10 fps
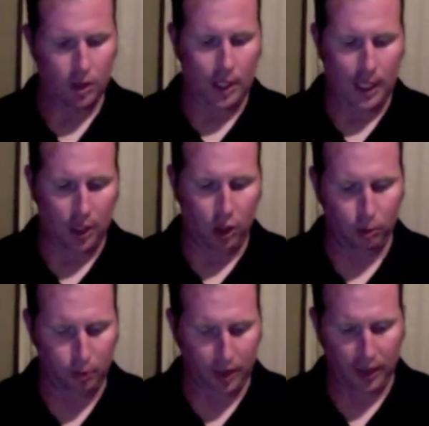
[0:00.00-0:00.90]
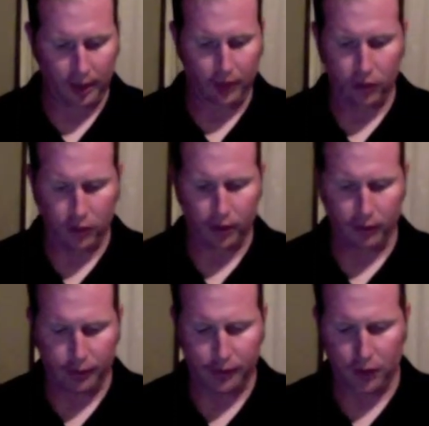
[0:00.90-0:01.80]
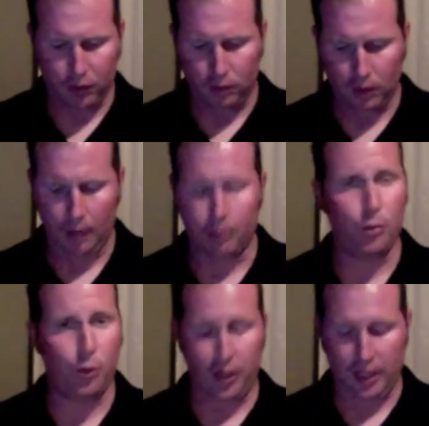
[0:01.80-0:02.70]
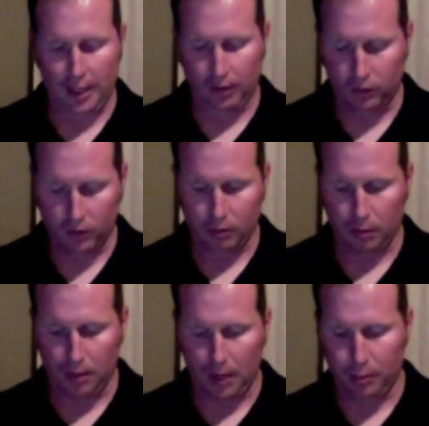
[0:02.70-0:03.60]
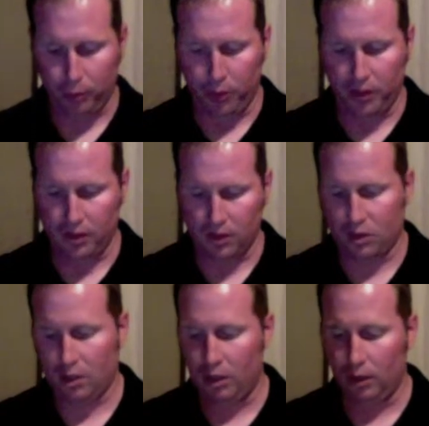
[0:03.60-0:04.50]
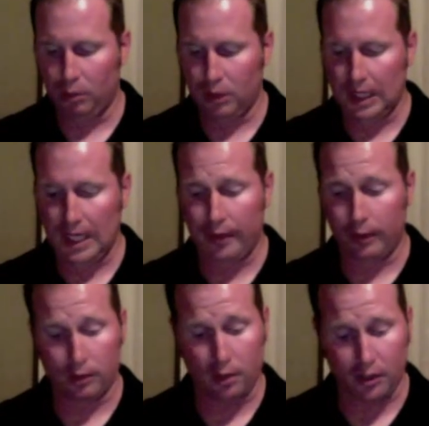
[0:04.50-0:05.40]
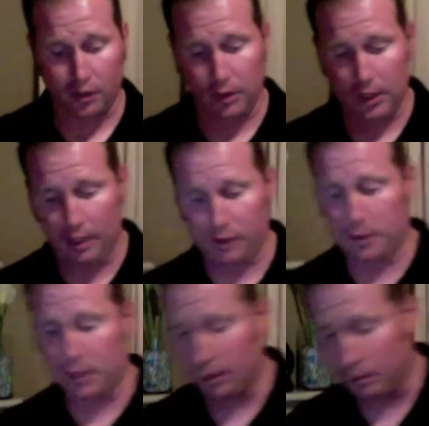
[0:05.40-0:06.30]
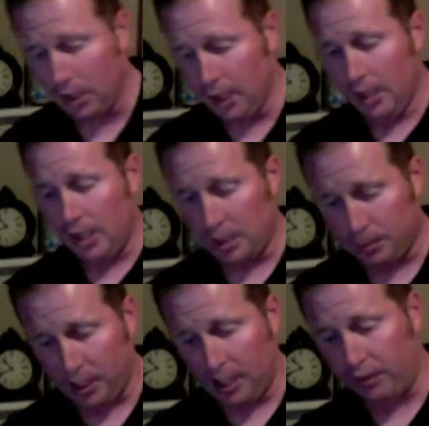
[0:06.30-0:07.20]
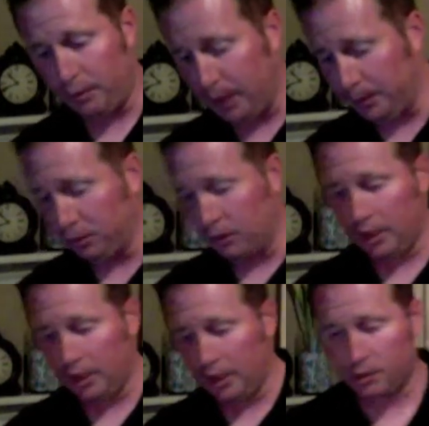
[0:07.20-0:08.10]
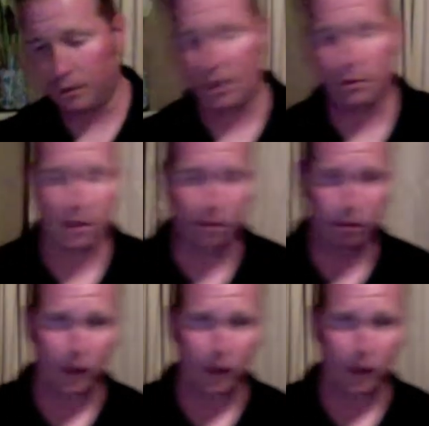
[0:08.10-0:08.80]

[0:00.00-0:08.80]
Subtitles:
I hope during the review I pointed out some of the main points and shed a little bit of light on CrossFit and how it's become inspired for people and how it's become a complete